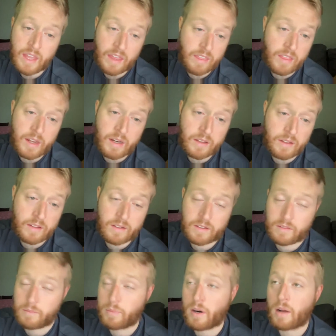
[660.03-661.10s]
athletic
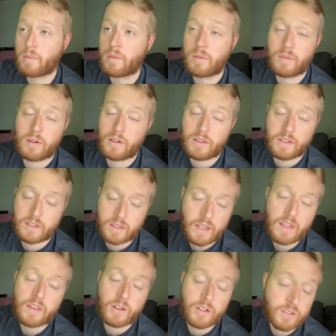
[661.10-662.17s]
problem or the
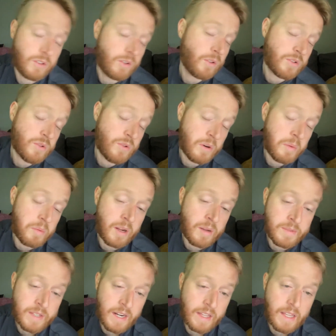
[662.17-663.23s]
goal scoring
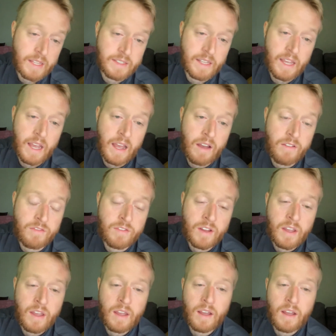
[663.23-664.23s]
problems that Atleti have.